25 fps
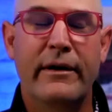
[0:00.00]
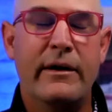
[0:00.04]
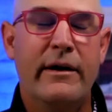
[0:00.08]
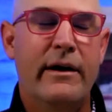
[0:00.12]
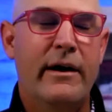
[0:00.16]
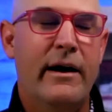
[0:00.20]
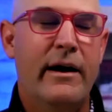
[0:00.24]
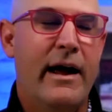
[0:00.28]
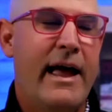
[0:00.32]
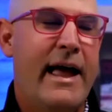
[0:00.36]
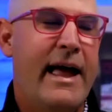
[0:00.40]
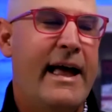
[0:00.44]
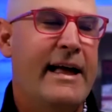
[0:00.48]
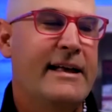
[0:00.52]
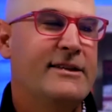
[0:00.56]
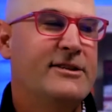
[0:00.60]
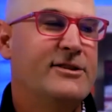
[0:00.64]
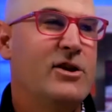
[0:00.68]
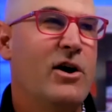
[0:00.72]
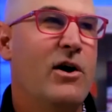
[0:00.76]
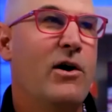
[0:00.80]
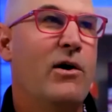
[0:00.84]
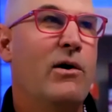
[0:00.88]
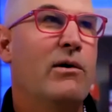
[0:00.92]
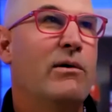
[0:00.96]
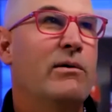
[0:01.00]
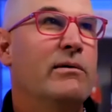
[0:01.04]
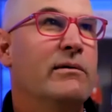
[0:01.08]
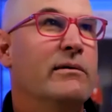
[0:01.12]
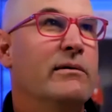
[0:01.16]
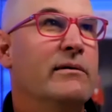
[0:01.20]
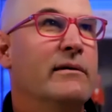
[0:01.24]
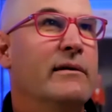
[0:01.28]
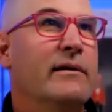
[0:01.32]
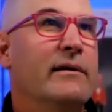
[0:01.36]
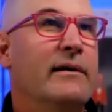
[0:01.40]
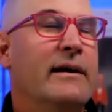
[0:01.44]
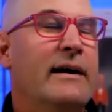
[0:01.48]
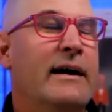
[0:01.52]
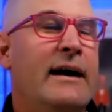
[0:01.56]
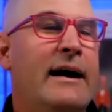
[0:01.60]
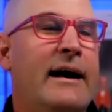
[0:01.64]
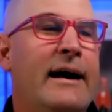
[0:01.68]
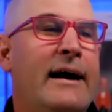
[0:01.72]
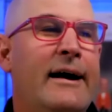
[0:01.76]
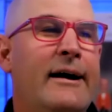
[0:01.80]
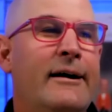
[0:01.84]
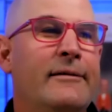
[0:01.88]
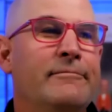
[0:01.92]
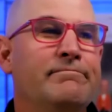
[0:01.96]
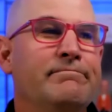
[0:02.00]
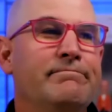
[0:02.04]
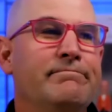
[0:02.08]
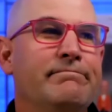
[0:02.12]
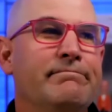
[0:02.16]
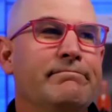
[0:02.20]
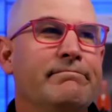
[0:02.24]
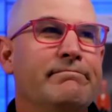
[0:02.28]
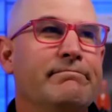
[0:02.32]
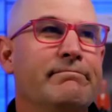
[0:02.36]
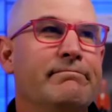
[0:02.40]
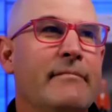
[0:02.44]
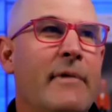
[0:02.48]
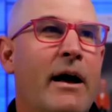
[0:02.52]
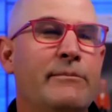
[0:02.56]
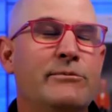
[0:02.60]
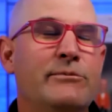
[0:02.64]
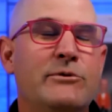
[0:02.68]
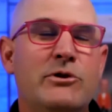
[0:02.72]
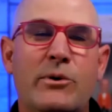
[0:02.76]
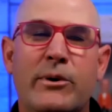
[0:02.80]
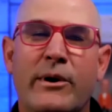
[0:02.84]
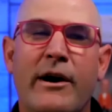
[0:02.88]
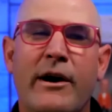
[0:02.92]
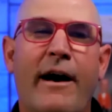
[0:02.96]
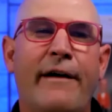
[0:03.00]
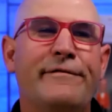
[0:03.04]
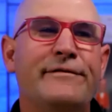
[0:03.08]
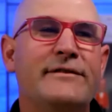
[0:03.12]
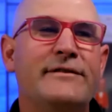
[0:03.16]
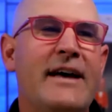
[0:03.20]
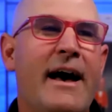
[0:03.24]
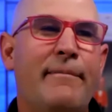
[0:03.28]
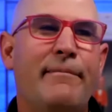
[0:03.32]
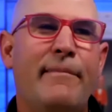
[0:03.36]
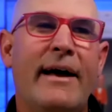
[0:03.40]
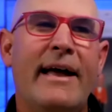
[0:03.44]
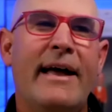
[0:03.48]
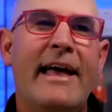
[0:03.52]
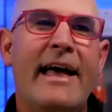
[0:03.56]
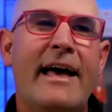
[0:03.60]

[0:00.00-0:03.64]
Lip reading: And so I'm doing it off the top of my head.